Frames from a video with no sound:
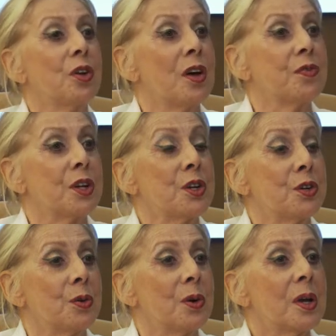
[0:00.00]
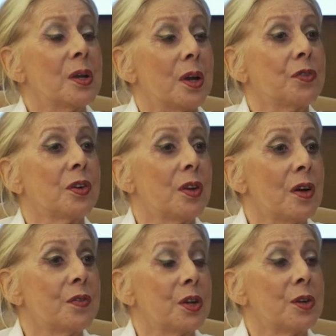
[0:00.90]
love what you do. You have to
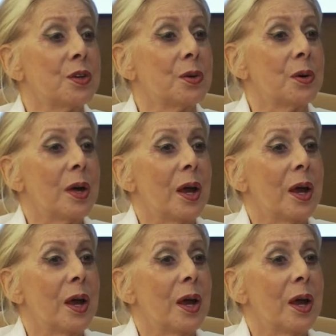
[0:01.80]
love what you do.